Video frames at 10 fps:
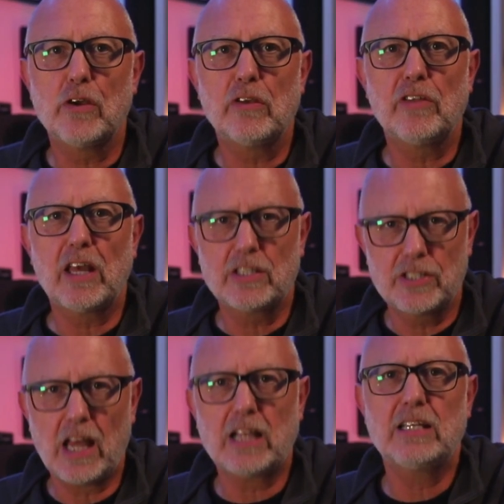you the
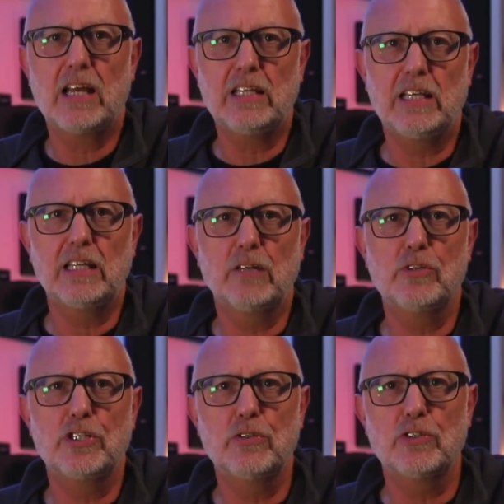exact technique that
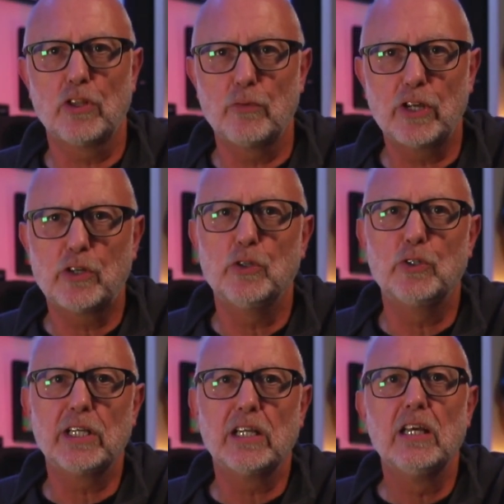was used on the
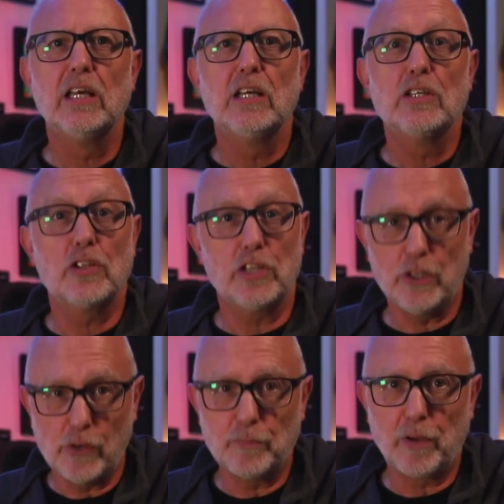recording so that
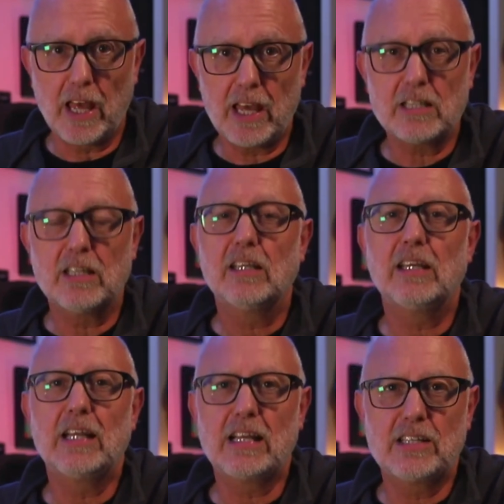you can play it
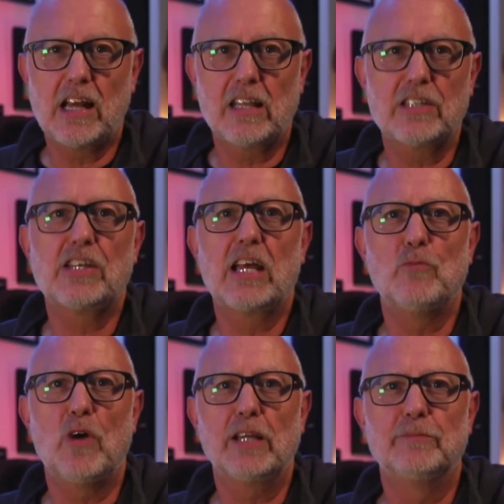in exactly the same
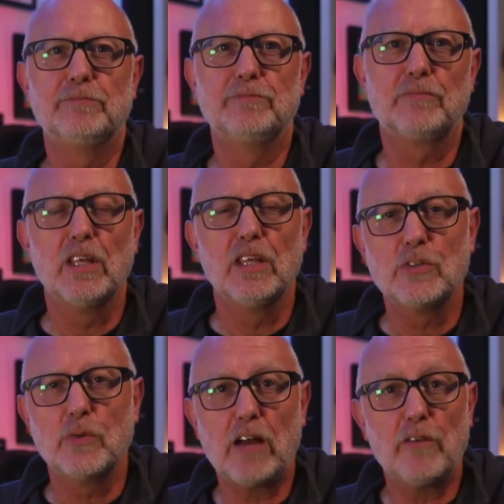way.
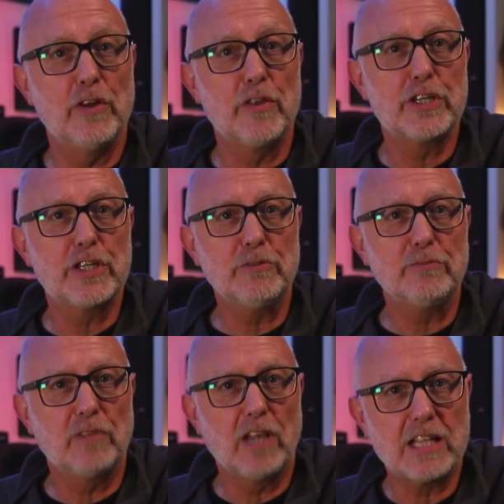So without further ado,
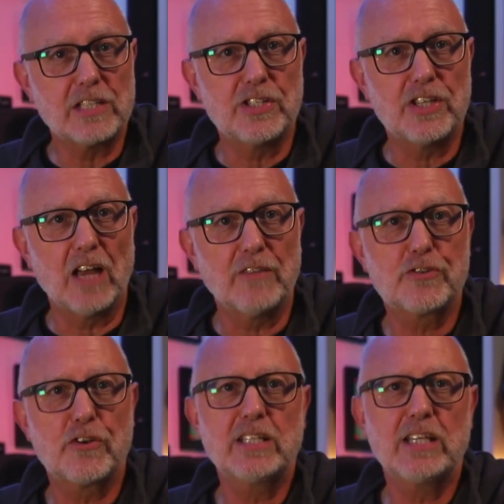let's dive
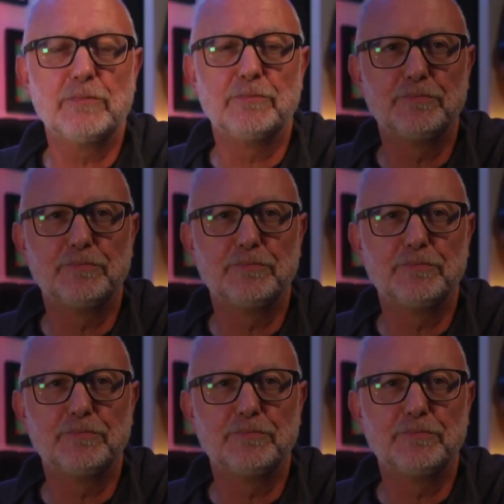straight in.